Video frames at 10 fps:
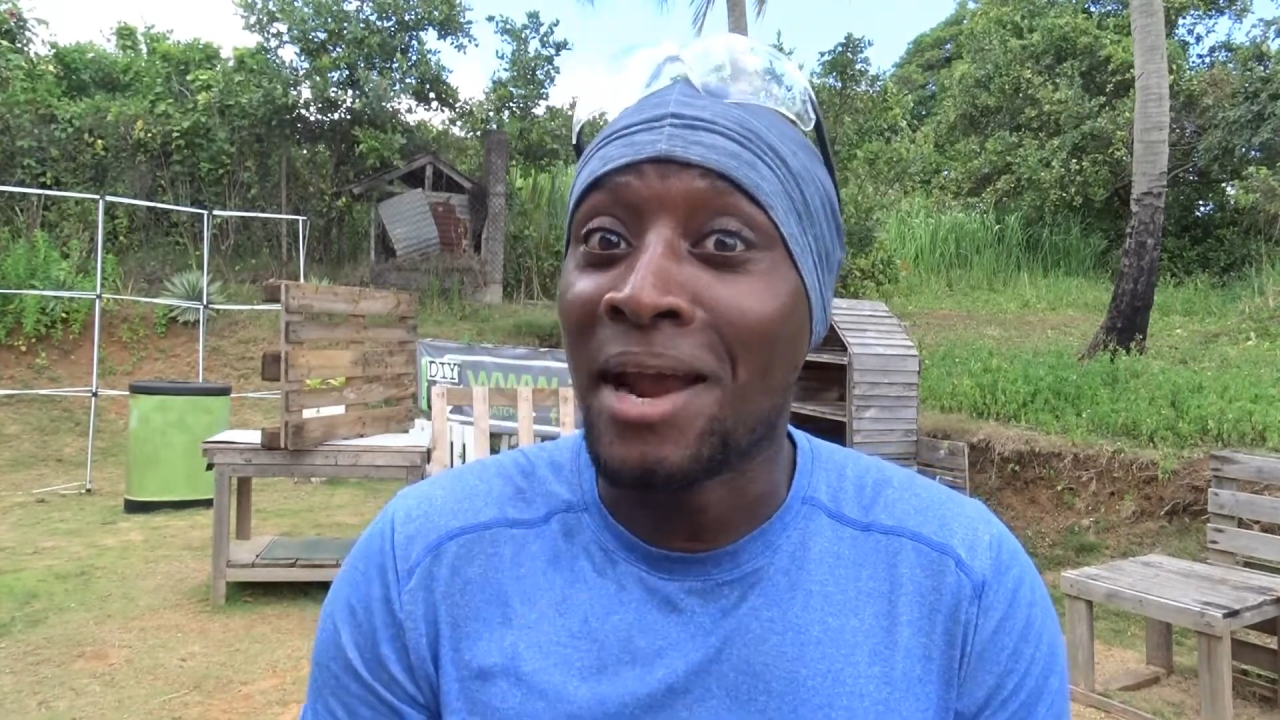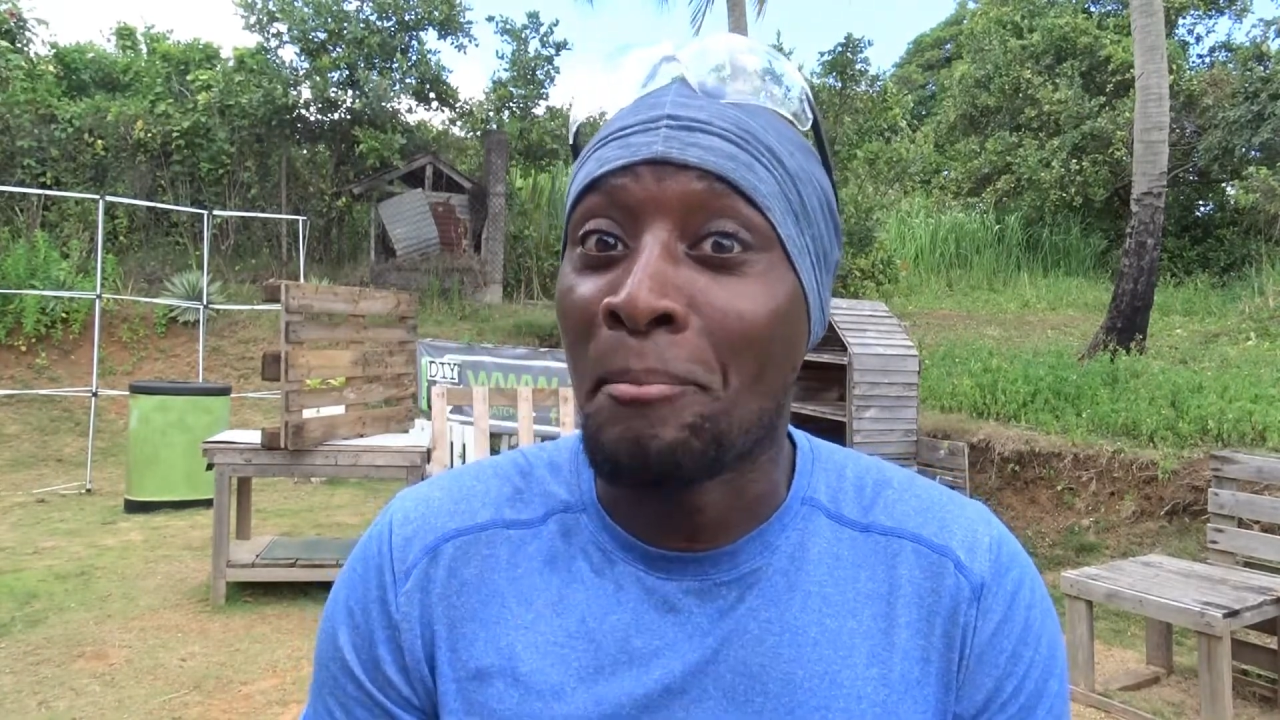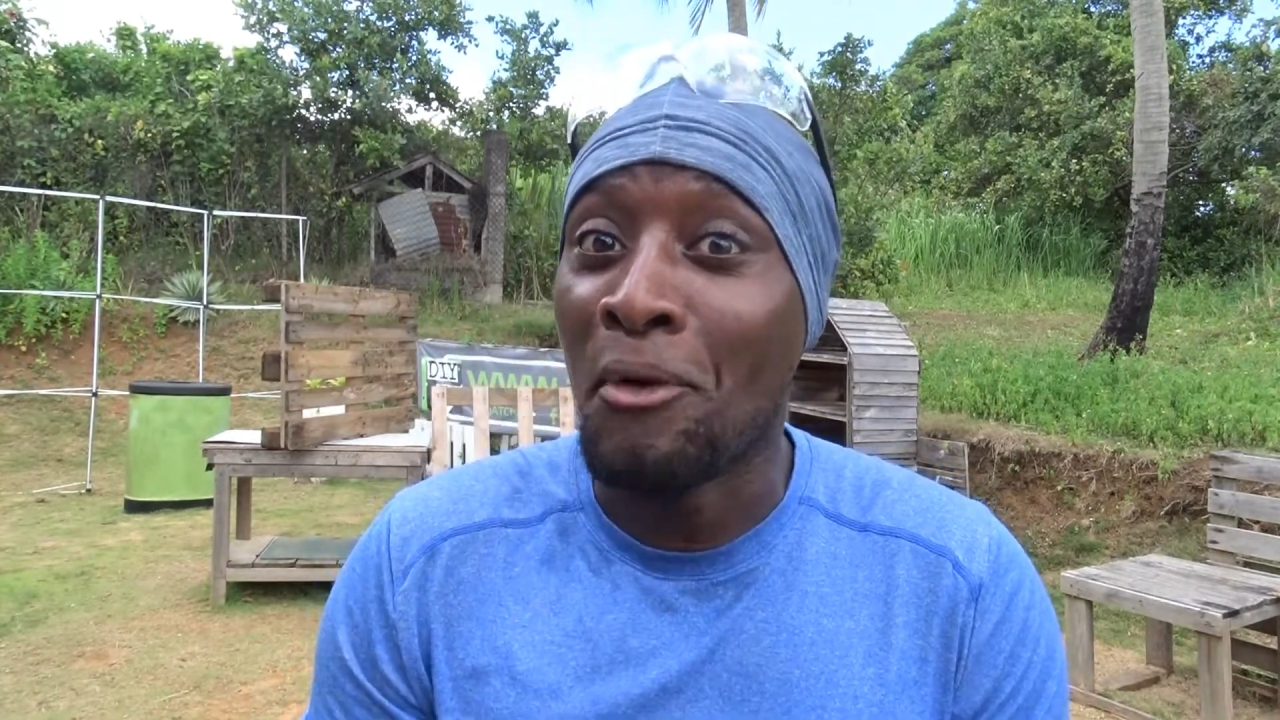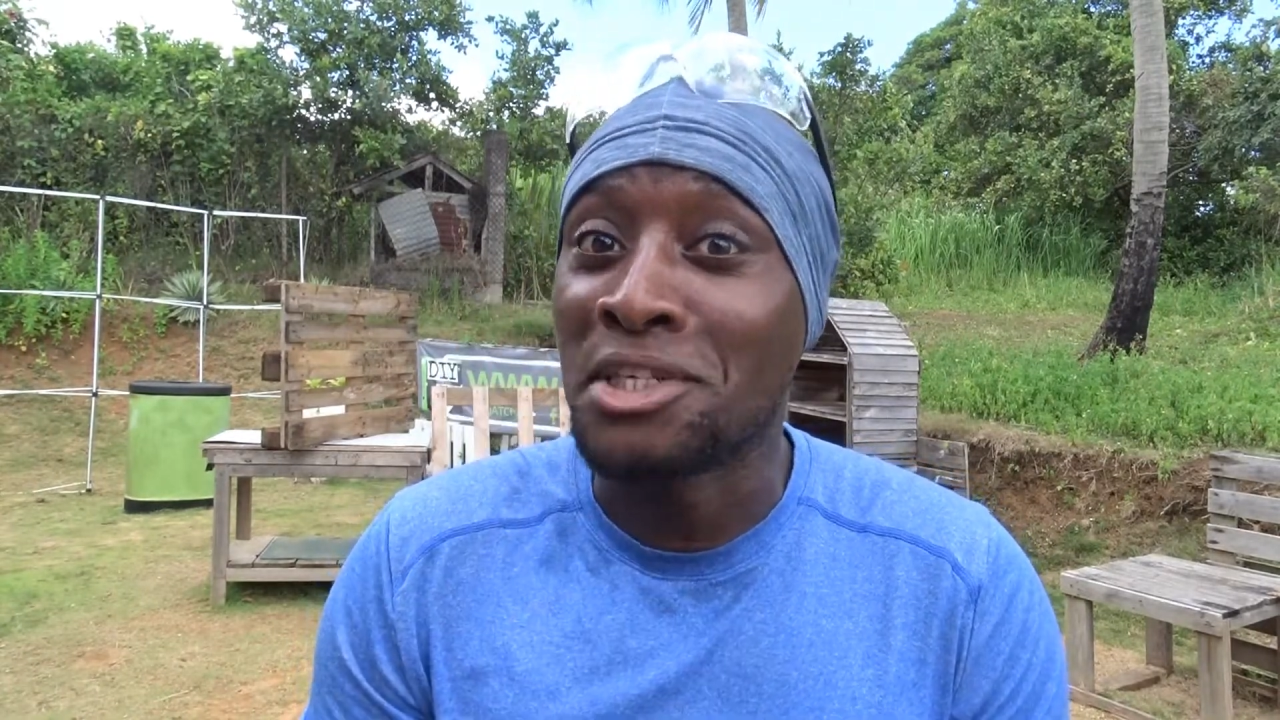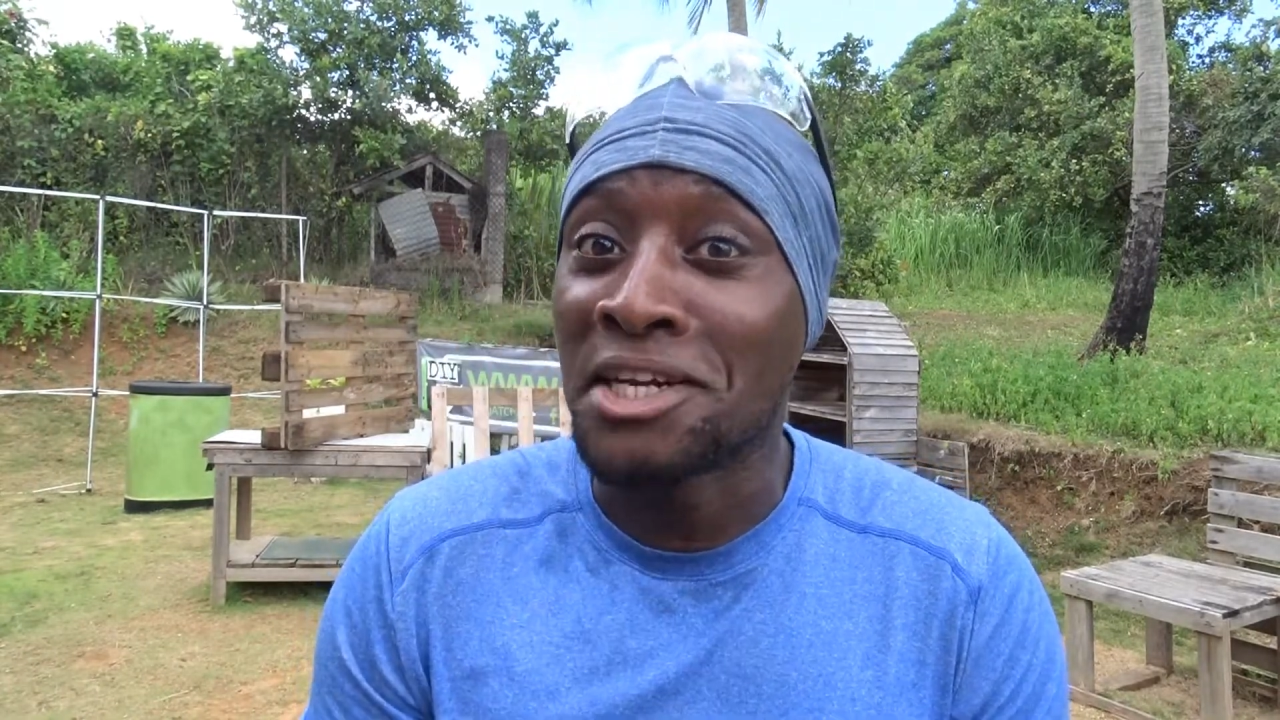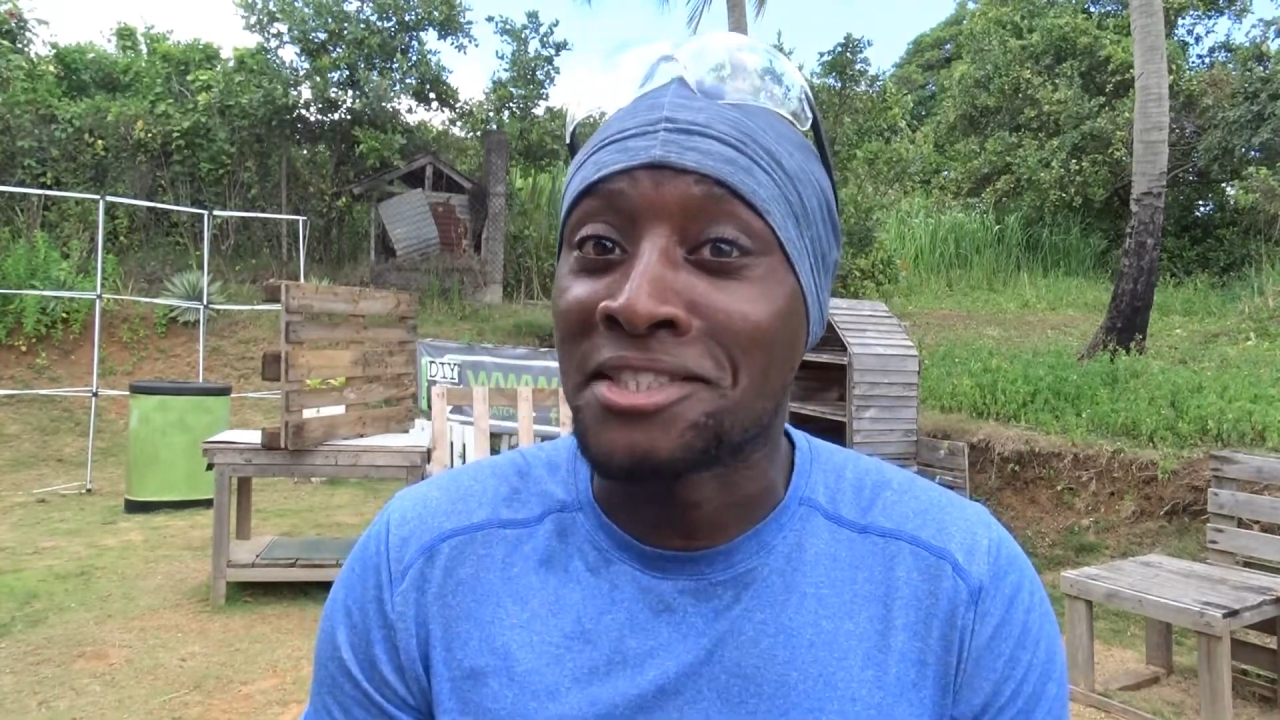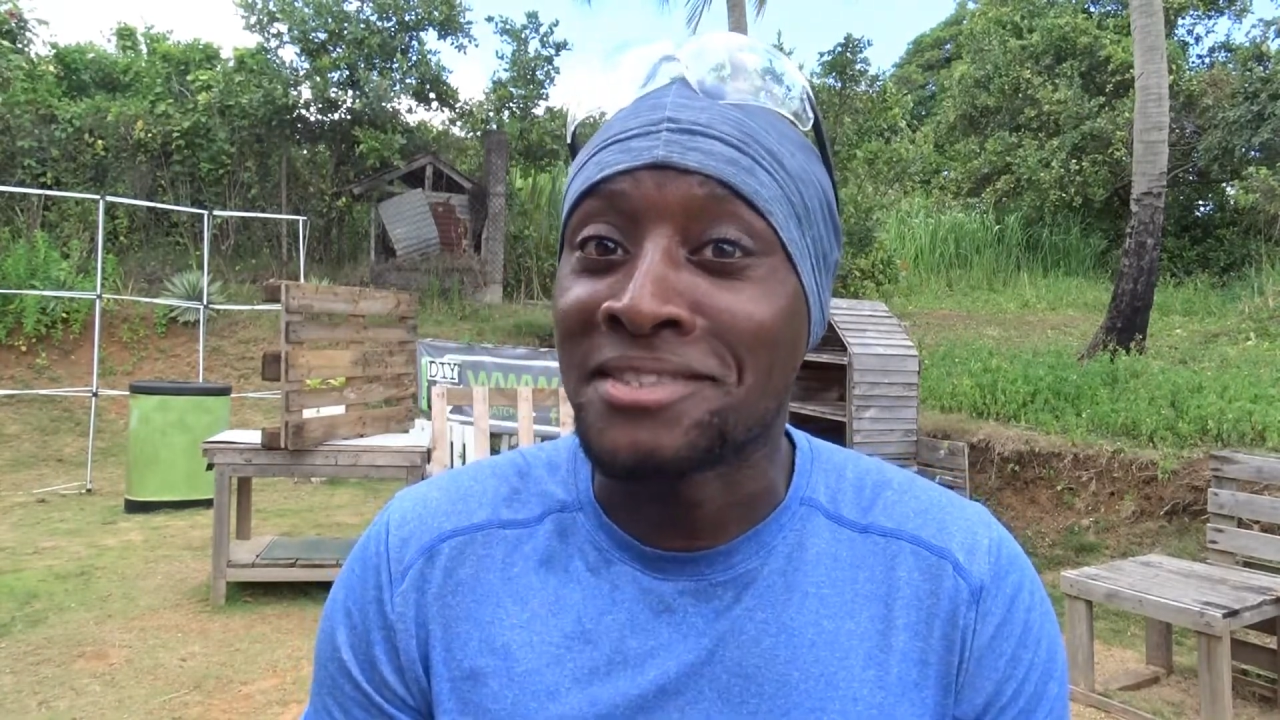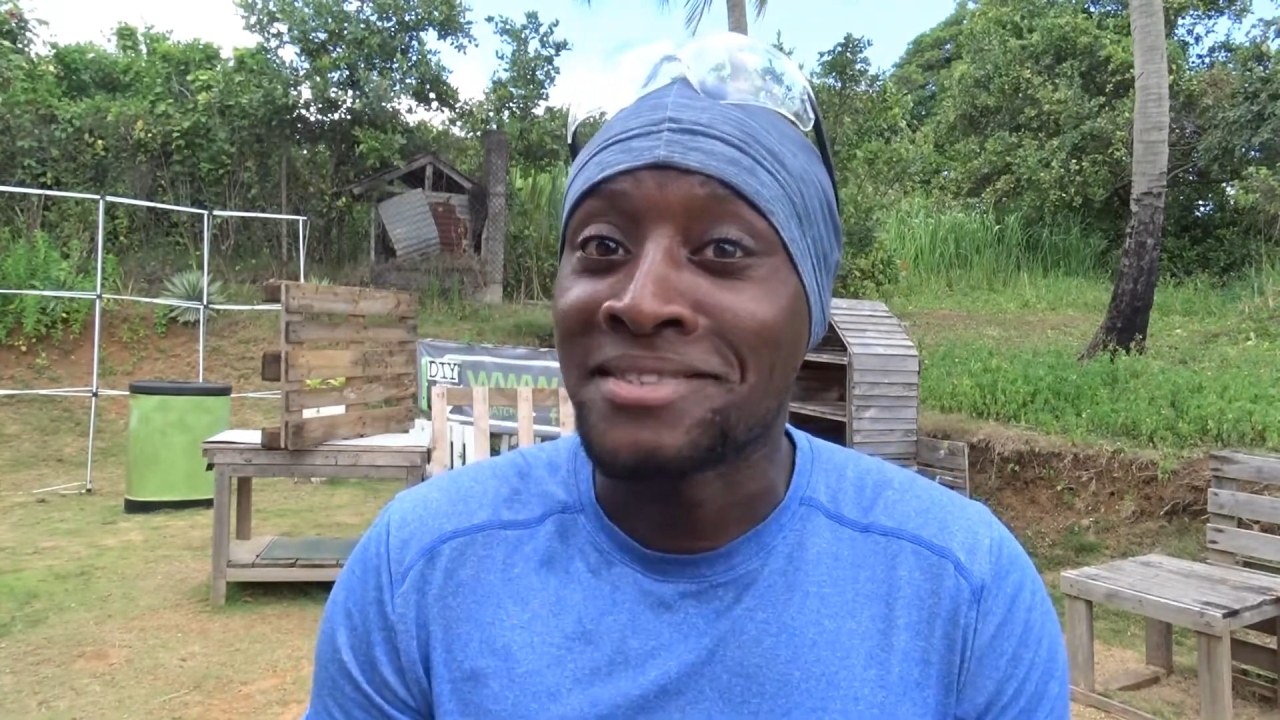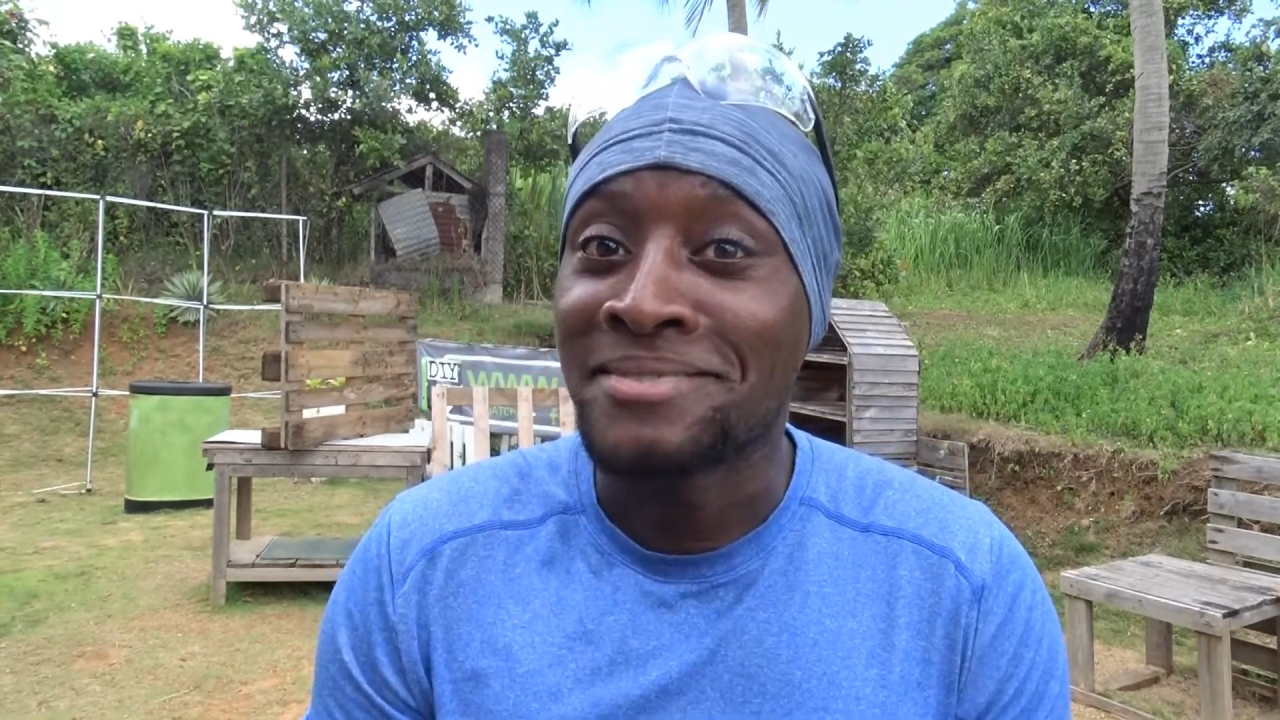Deck project.